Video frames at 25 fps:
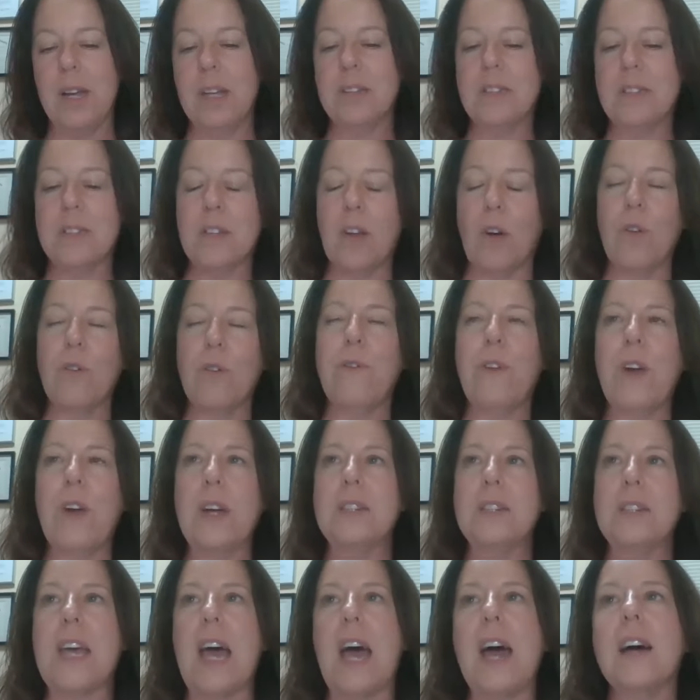it's so
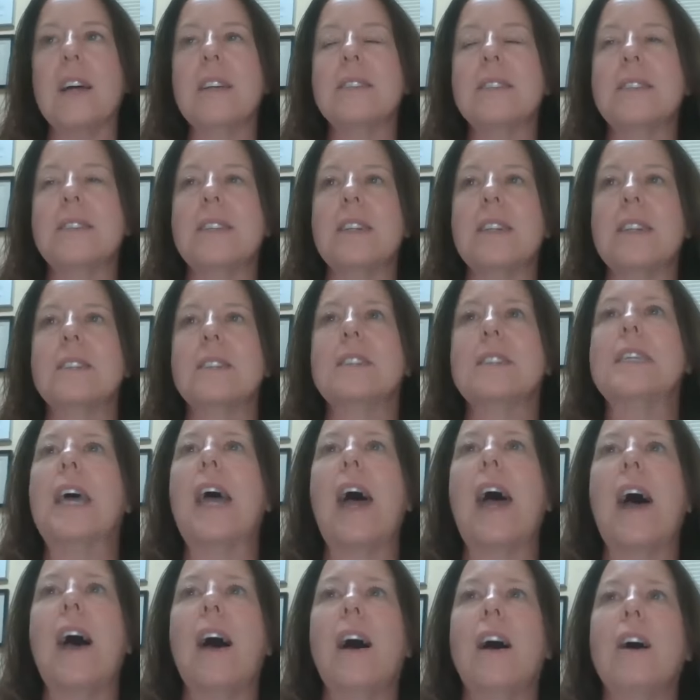fantastic
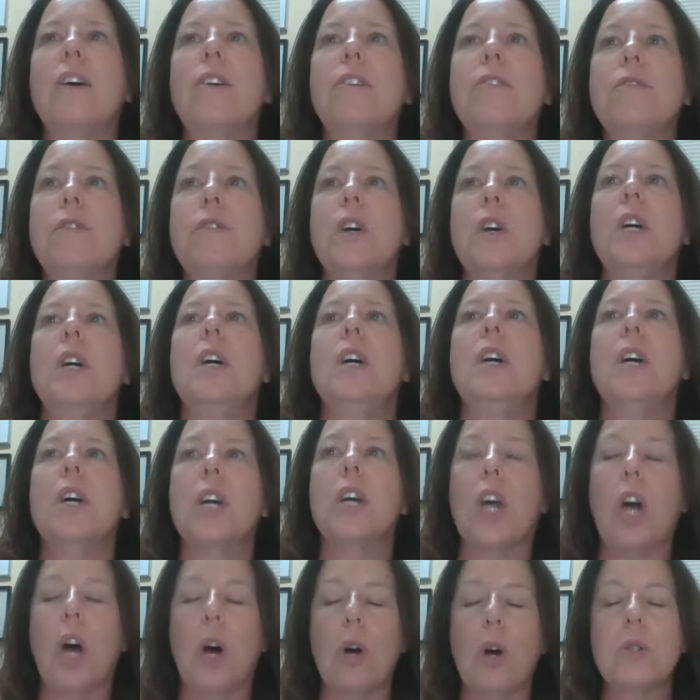to have
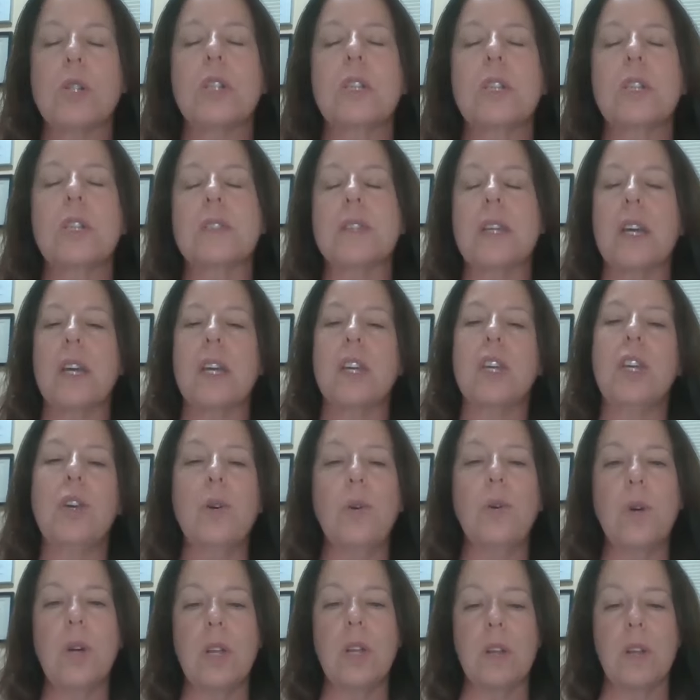coaches like
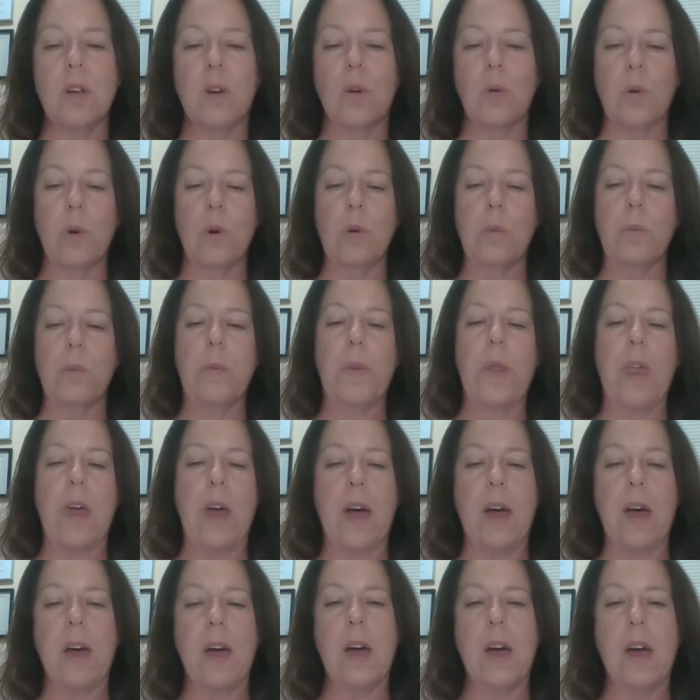you in the group
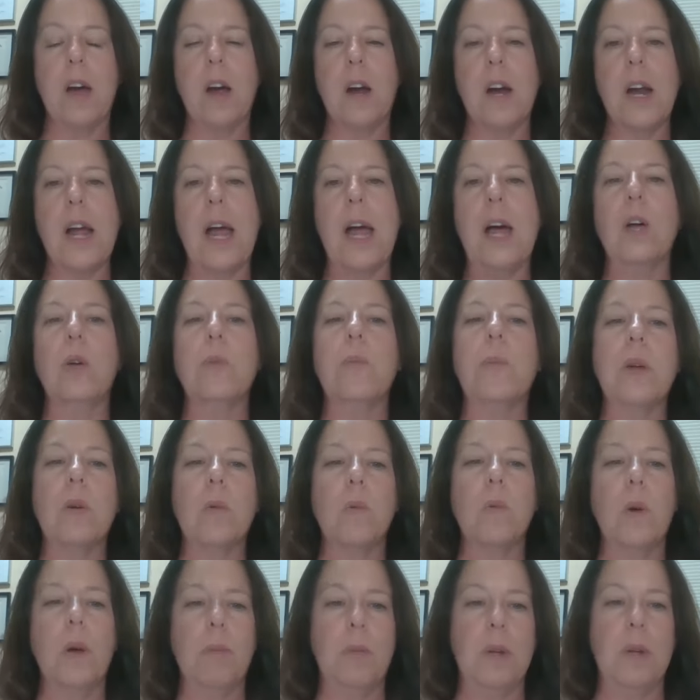that are
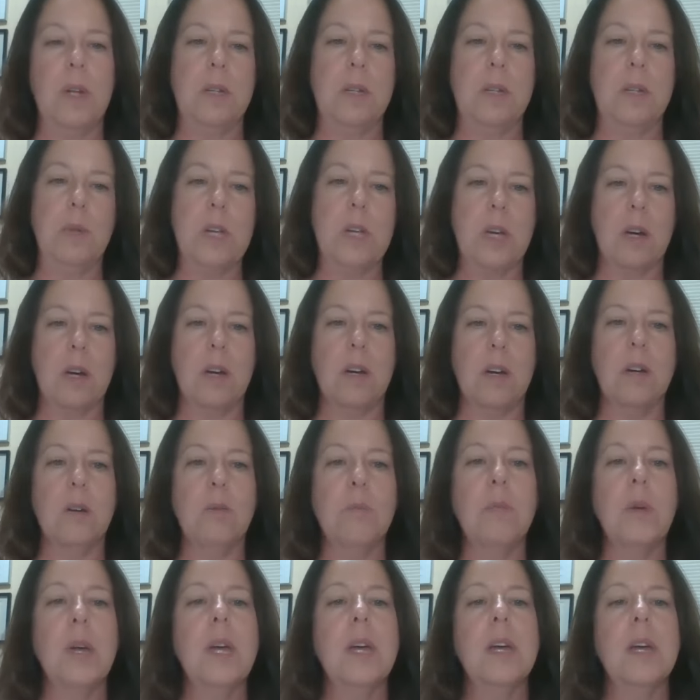helping women to
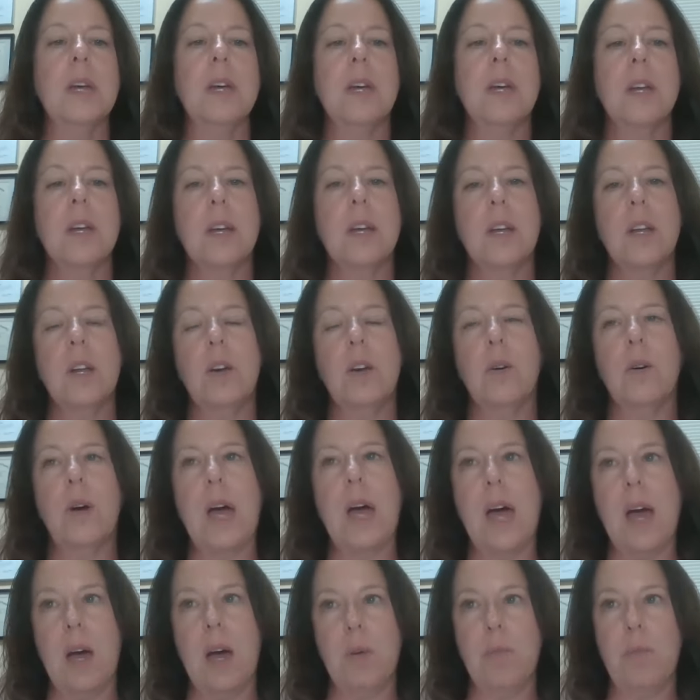become
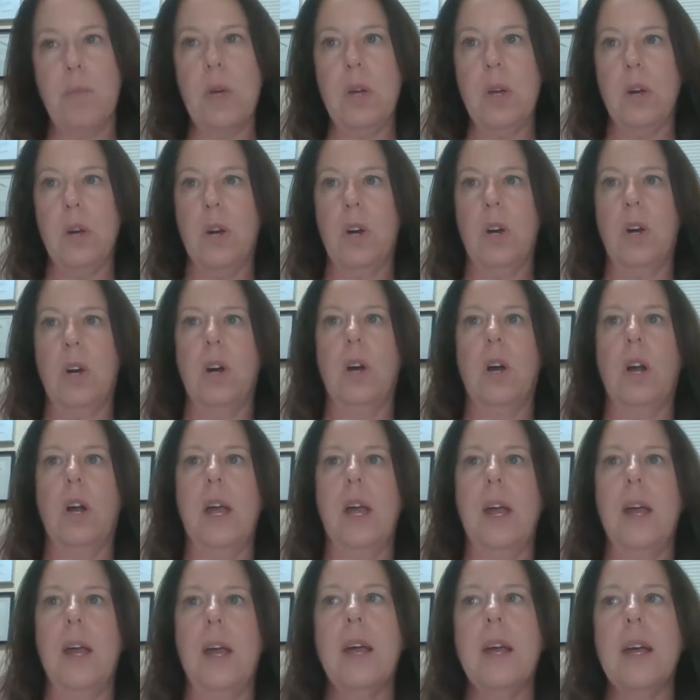happier
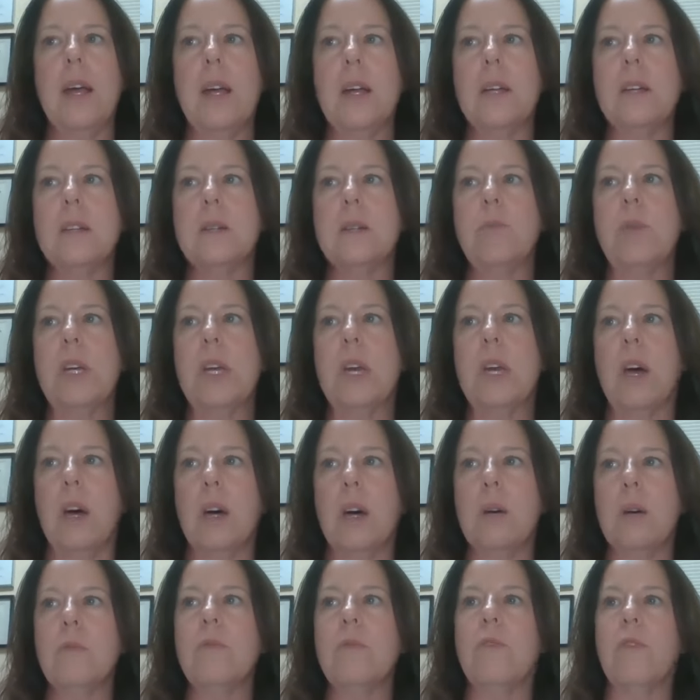and to
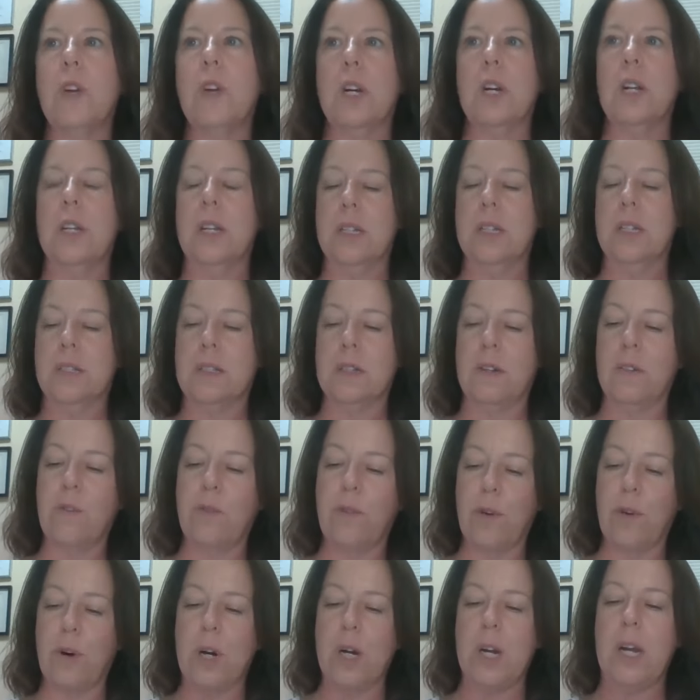become fearless and
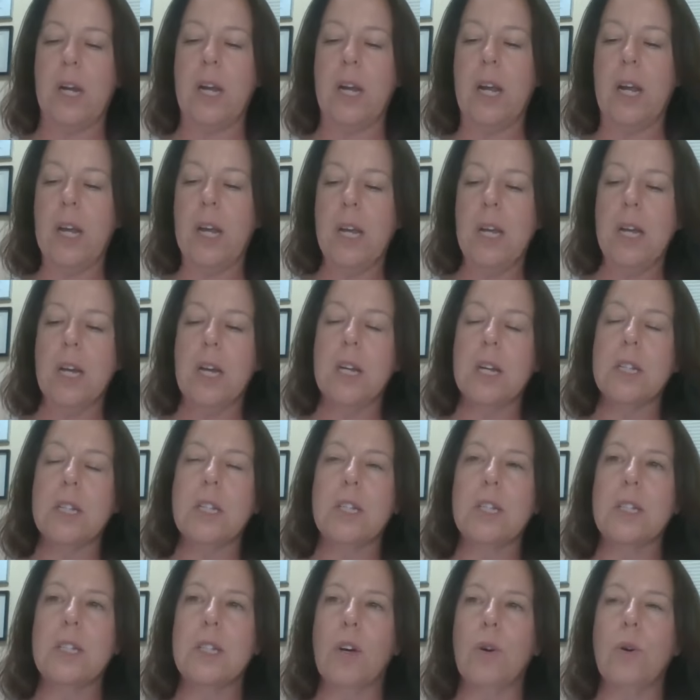free.
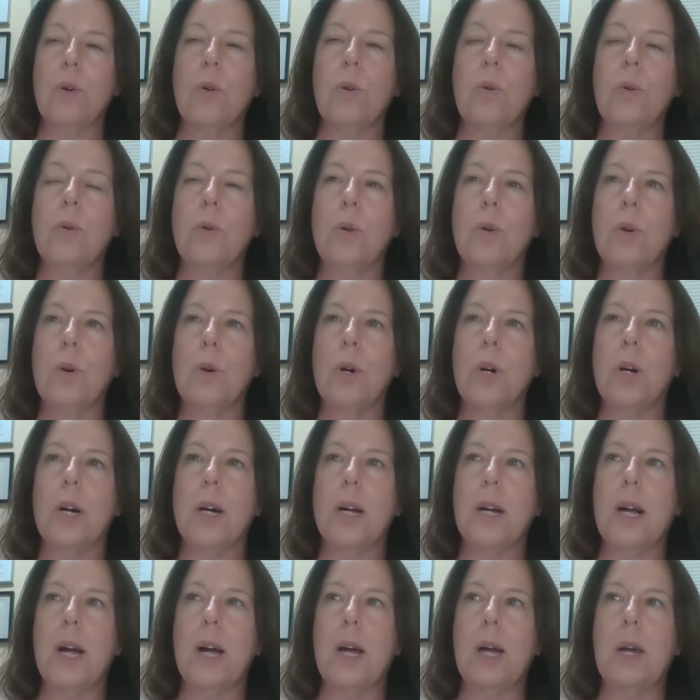So
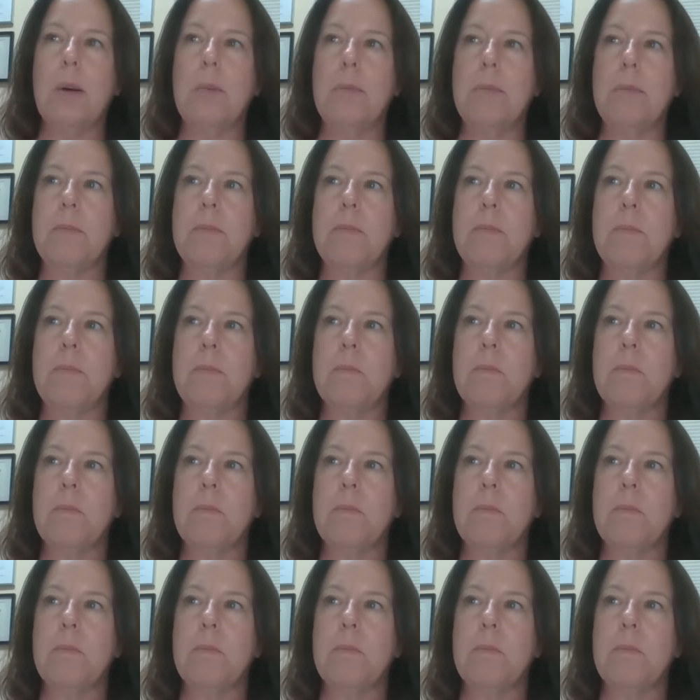um